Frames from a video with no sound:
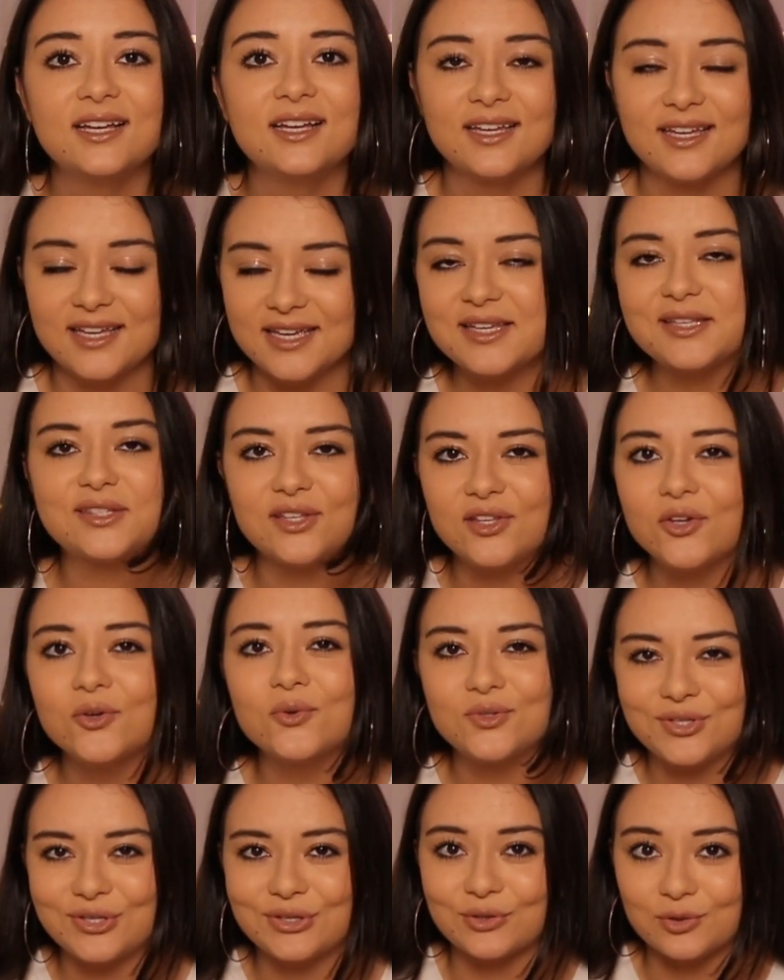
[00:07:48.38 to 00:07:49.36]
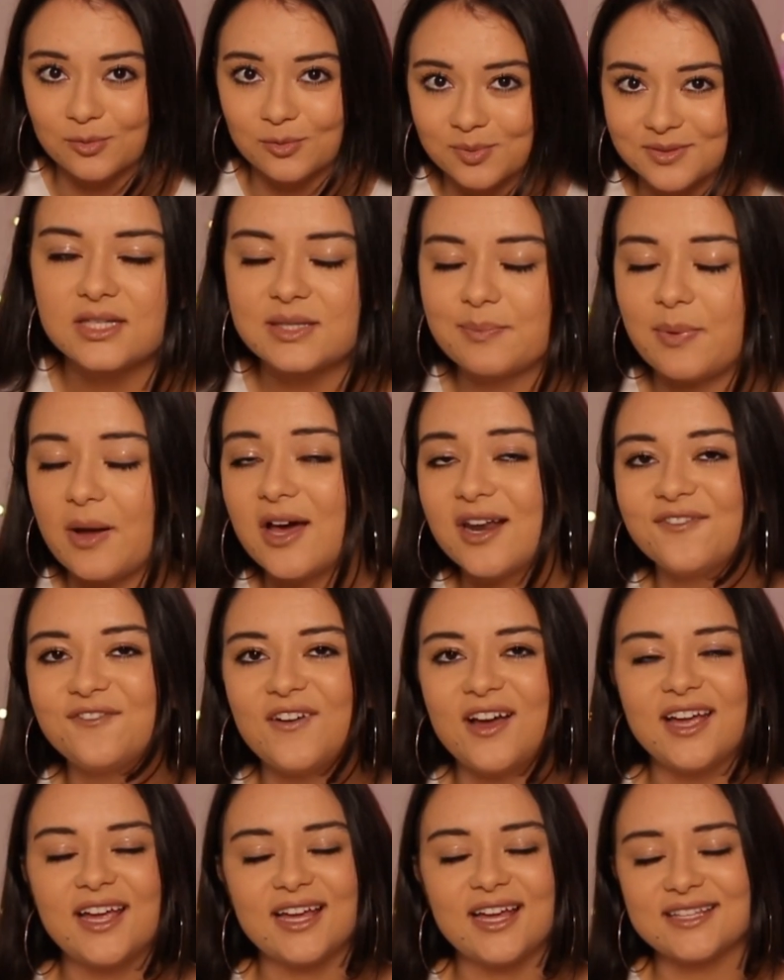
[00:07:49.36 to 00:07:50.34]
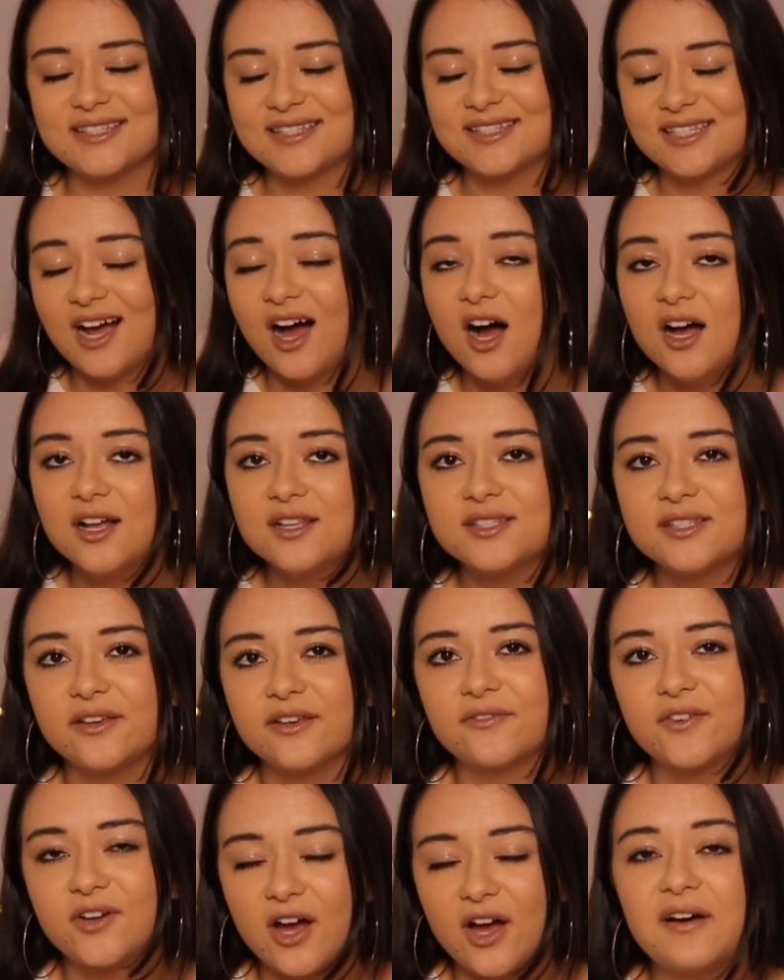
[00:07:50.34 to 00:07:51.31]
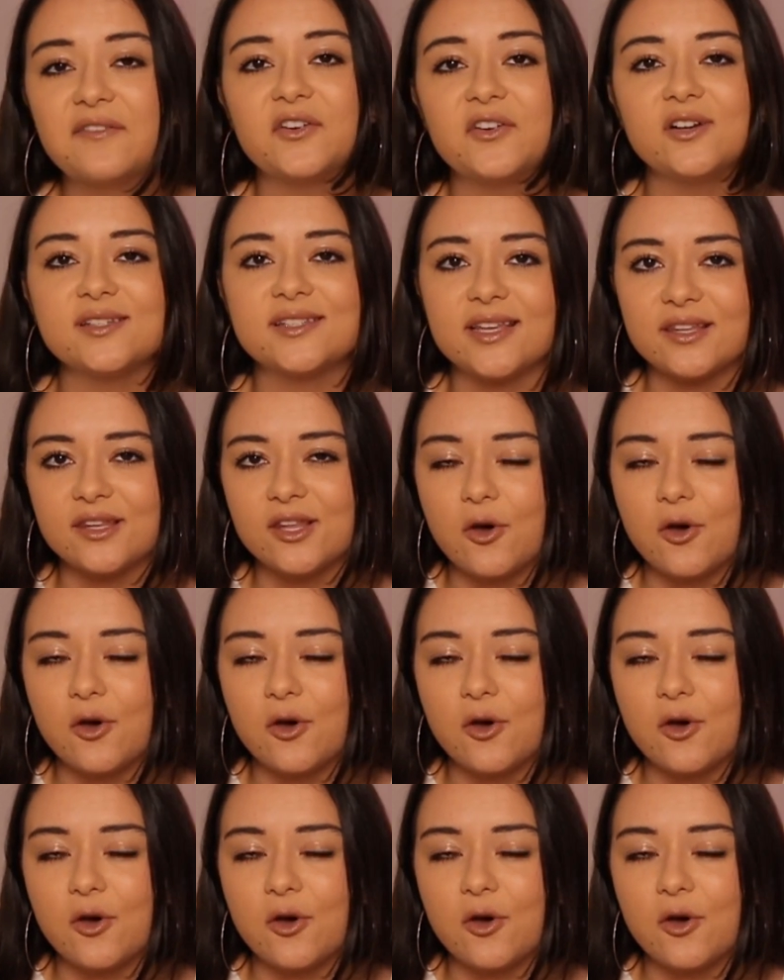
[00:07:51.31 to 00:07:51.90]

is YouTube. Spotify has tons of covers and